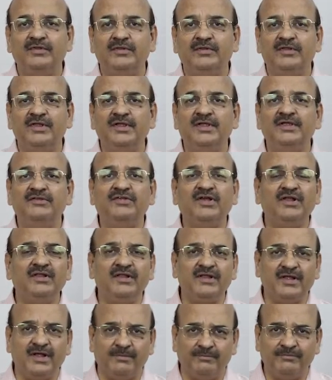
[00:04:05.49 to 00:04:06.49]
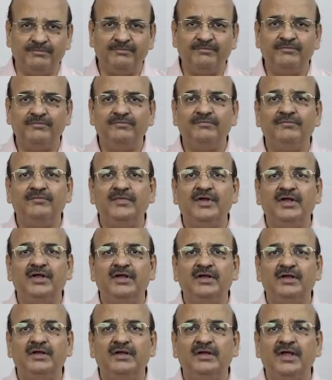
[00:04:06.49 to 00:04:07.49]
the Jal Nigam
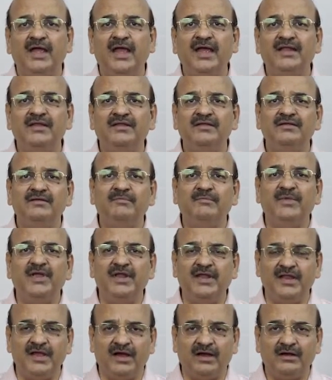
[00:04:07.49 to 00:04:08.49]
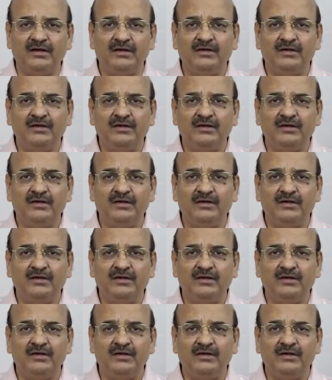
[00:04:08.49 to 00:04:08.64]
and media.